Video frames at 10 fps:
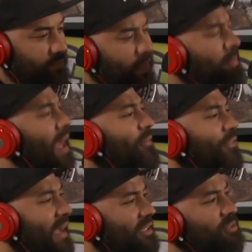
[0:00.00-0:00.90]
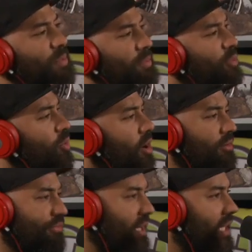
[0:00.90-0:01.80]
Matter of fact, there's people who aren't
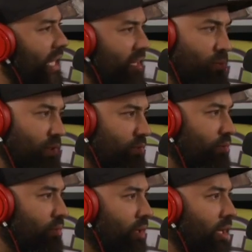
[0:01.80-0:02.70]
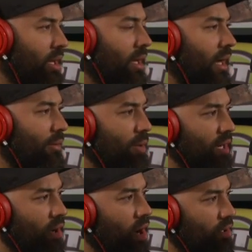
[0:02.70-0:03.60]
affiliated with you. I
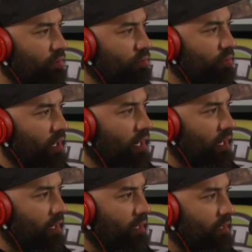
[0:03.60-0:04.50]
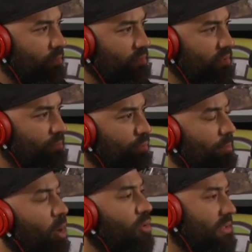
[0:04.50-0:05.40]
read an article. There was some
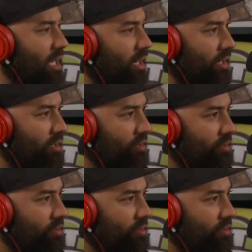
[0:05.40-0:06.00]
promoters out here.